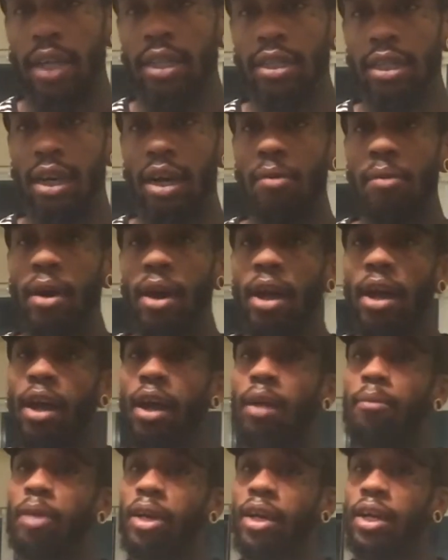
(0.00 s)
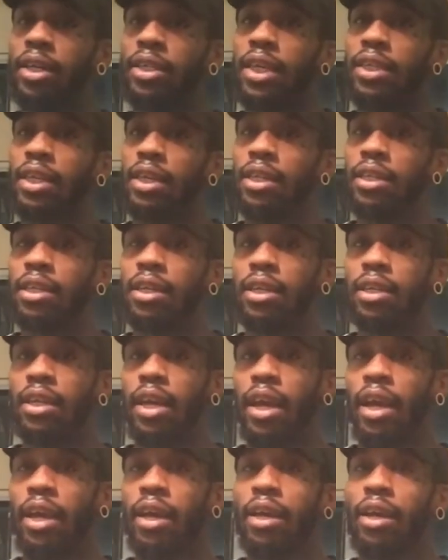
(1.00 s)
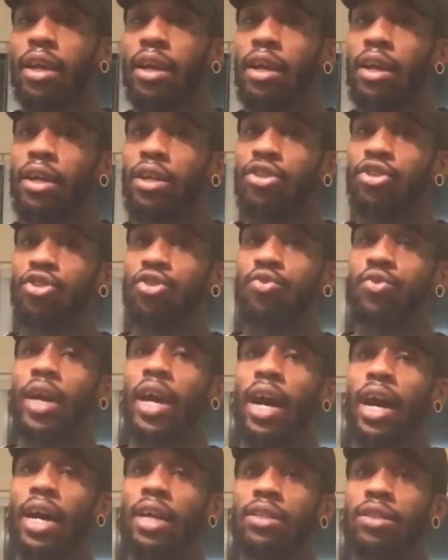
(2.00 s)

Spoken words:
up, because at the end of the day, you guys are